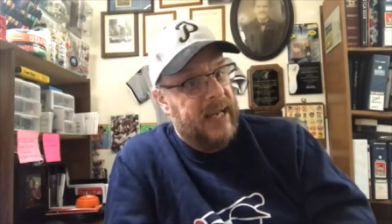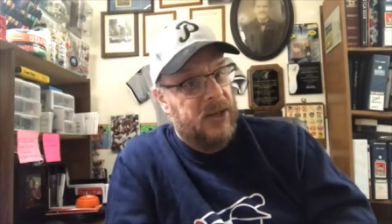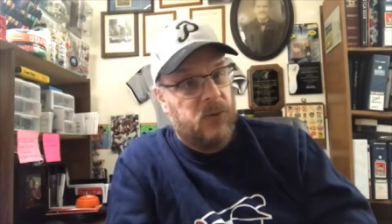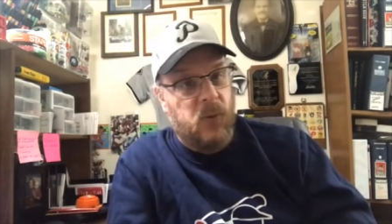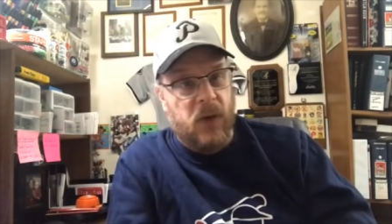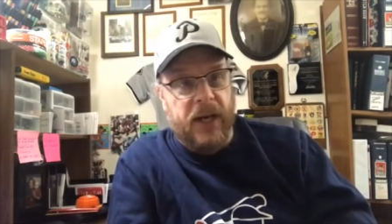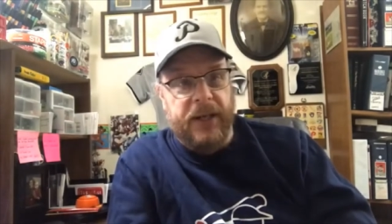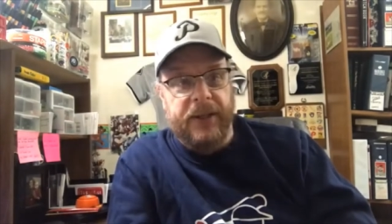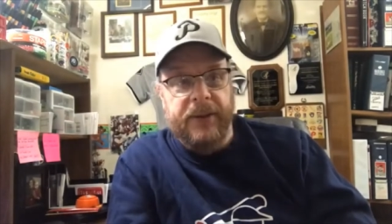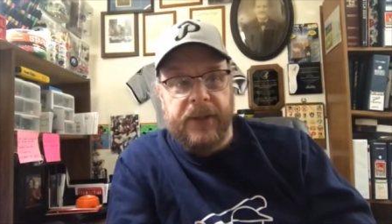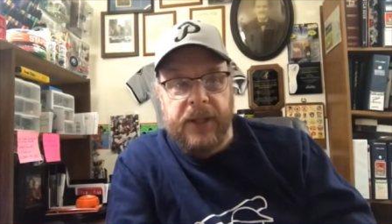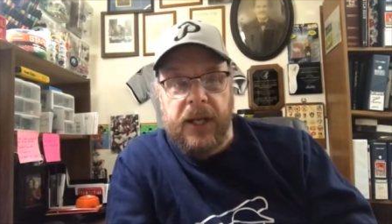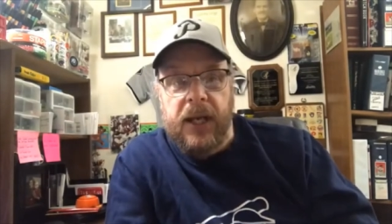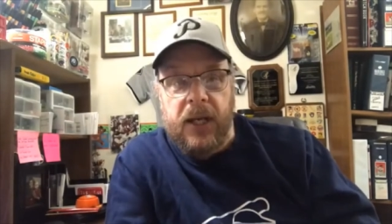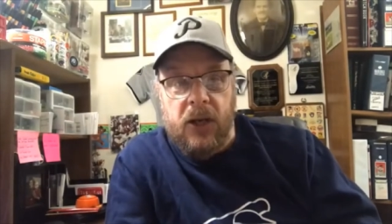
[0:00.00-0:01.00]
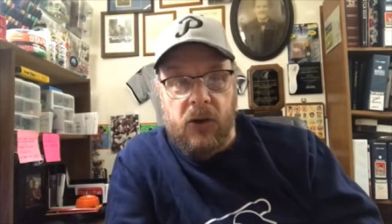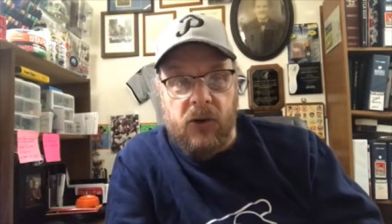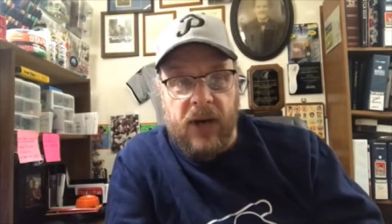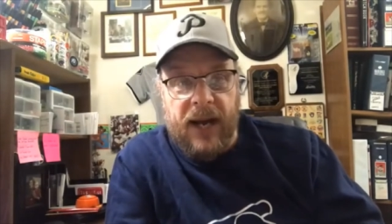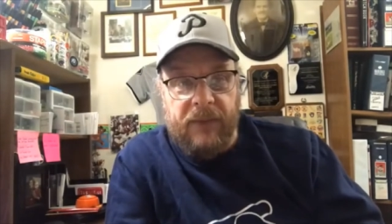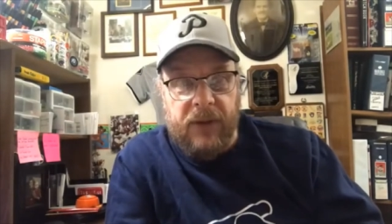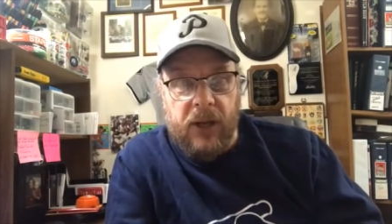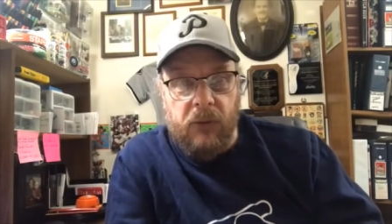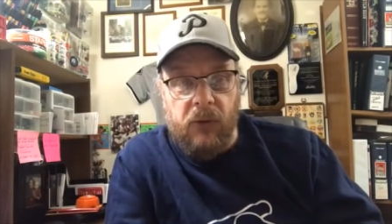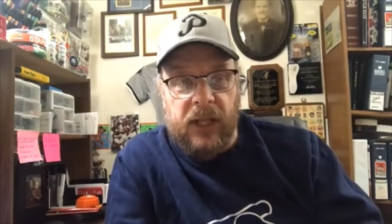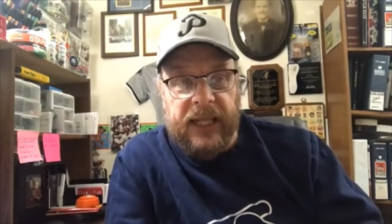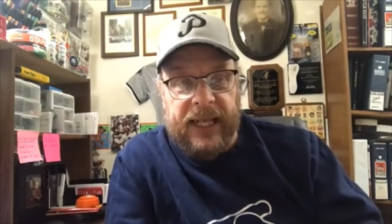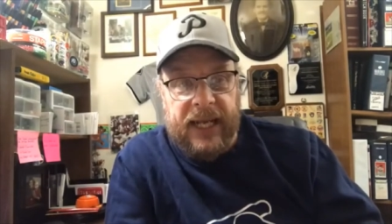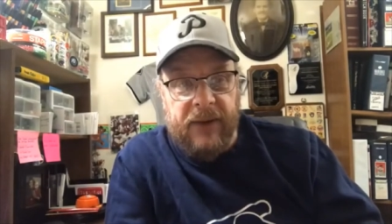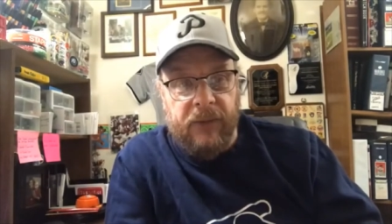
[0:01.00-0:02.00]
guess what? You're drafting a
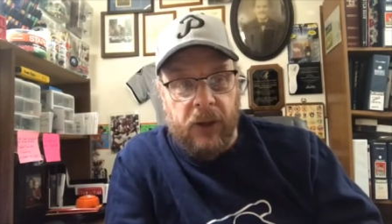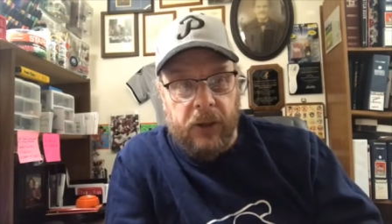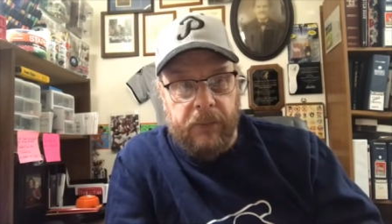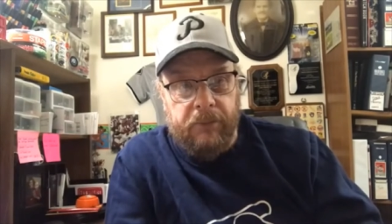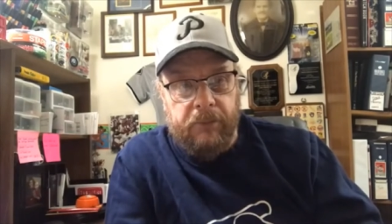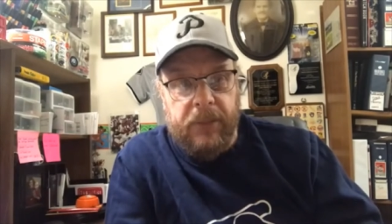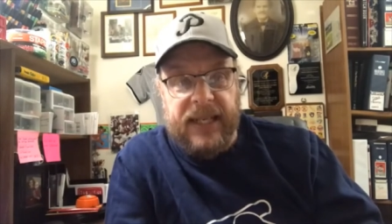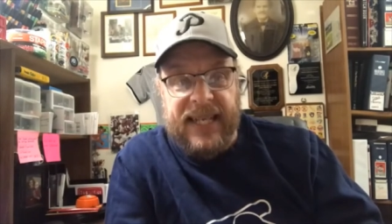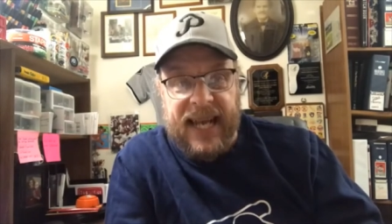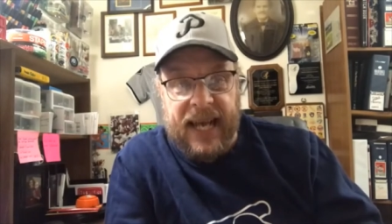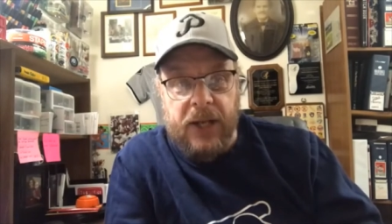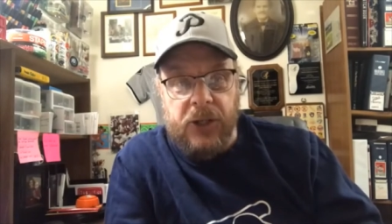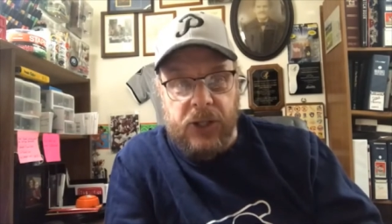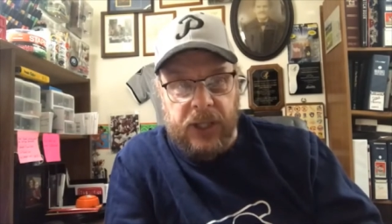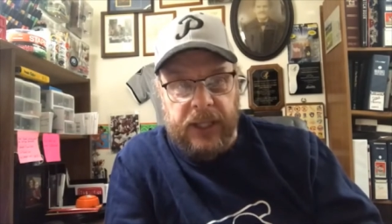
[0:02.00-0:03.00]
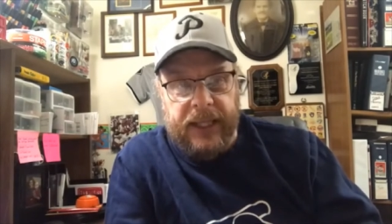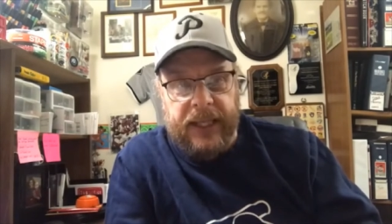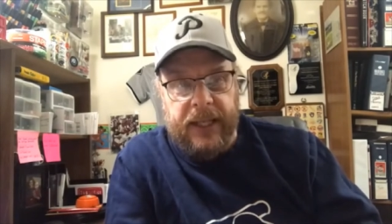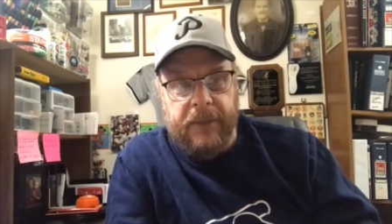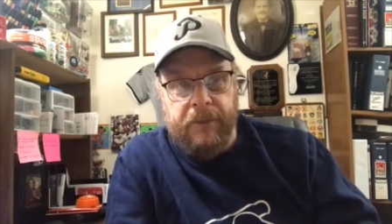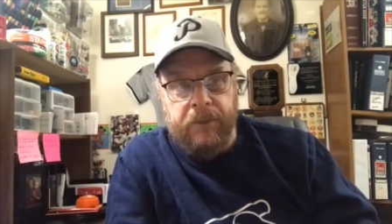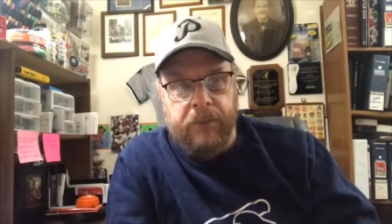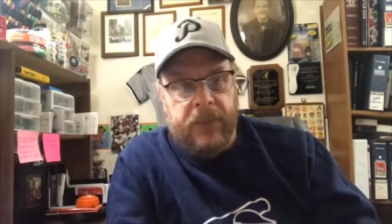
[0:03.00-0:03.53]
reliever, potentially.